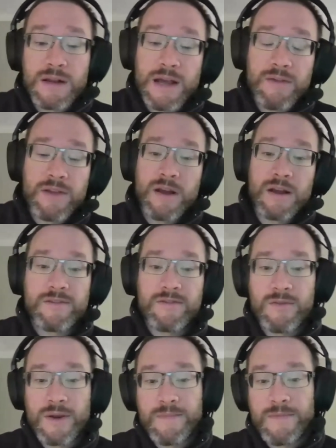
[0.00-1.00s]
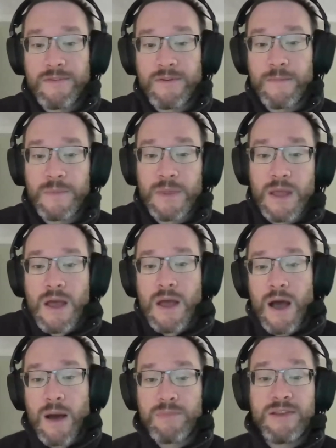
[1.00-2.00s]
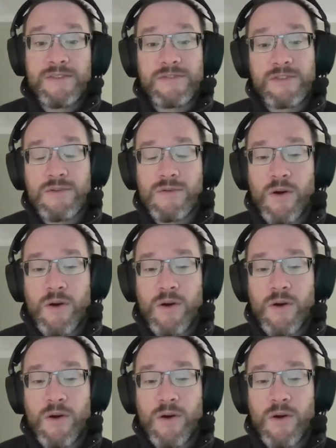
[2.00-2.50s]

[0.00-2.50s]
how they got into it. So please do.